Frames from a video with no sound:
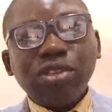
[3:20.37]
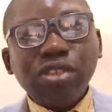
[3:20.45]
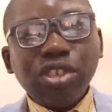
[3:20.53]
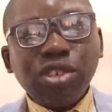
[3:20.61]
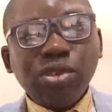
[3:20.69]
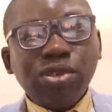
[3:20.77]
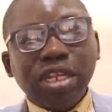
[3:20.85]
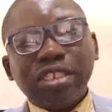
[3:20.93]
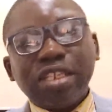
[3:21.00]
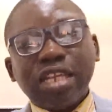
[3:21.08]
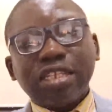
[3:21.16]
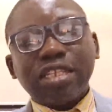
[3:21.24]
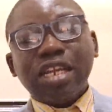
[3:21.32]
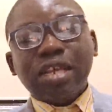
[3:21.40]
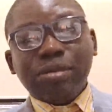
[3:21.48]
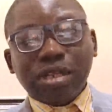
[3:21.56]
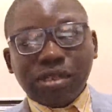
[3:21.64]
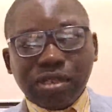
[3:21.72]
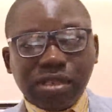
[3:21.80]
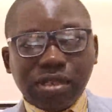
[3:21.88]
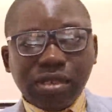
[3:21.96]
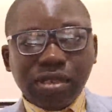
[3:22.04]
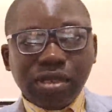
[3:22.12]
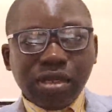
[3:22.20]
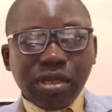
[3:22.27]
Step number 3, briefly
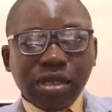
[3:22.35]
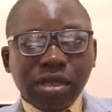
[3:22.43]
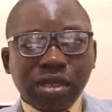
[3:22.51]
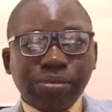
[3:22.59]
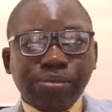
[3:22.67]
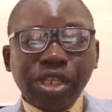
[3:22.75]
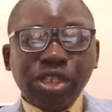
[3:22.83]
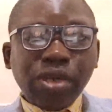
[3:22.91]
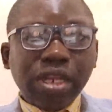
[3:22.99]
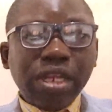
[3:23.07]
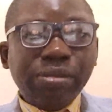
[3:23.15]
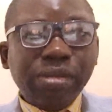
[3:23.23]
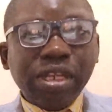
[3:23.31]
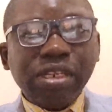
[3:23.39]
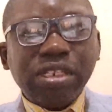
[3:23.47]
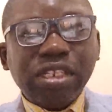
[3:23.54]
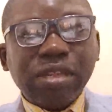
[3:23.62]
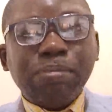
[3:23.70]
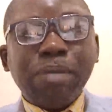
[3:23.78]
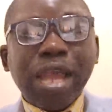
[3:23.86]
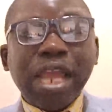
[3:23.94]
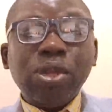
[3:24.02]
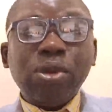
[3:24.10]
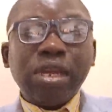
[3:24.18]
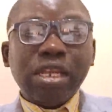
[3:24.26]
describe your methods. This
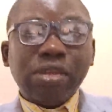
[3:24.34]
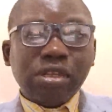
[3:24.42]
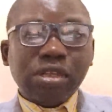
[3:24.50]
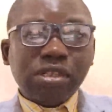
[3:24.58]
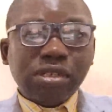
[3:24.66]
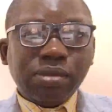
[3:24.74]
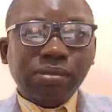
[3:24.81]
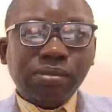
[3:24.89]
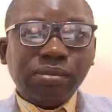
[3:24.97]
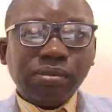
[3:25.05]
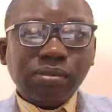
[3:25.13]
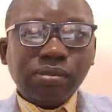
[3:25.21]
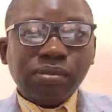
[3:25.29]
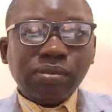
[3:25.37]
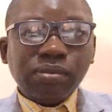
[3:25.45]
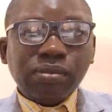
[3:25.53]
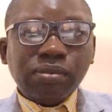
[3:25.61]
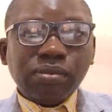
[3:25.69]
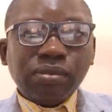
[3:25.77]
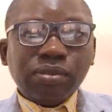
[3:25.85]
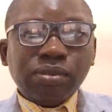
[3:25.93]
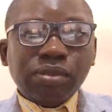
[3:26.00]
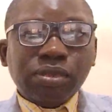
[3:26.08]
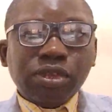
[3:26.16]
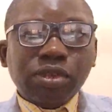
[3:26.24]
should be like 2 or 3
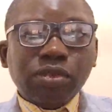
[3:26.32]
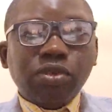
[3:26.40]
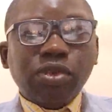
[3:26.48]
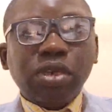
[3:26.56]
sentences.